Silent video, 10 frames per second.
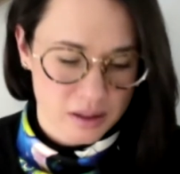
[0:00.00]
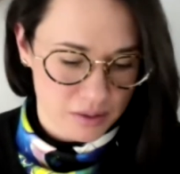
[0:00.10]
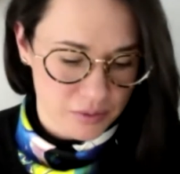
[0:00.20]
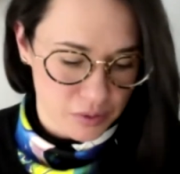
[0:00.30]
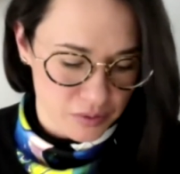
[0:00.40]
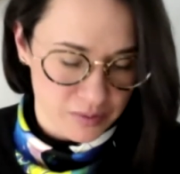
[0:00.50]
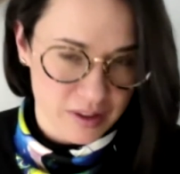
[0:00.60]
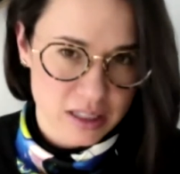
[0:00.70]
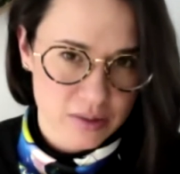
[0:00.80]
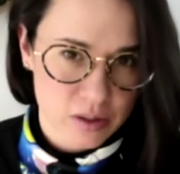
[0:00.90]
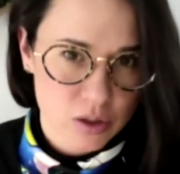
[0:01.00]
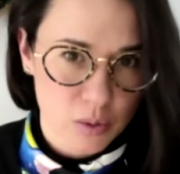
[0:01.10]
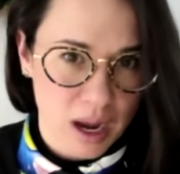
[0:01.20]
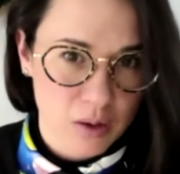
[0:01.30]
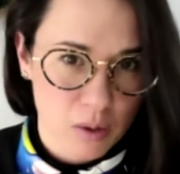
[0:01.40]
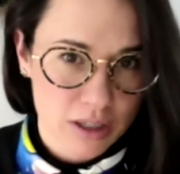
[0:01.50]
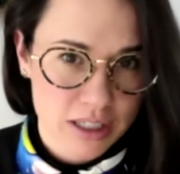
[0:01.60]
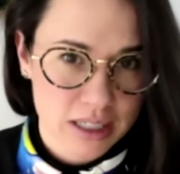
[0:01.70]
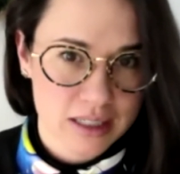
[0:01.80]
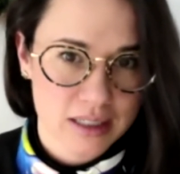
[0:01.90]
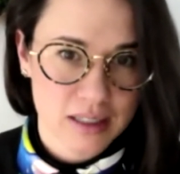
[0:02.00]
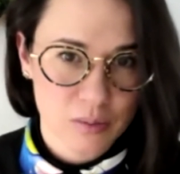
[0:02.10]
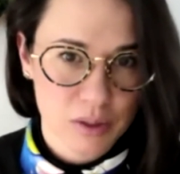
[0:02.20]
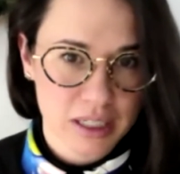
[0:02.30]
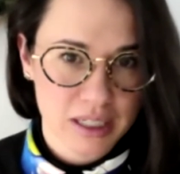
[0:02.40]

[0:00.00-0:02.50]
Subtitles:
a few film festivals, so I can watch it? We're good?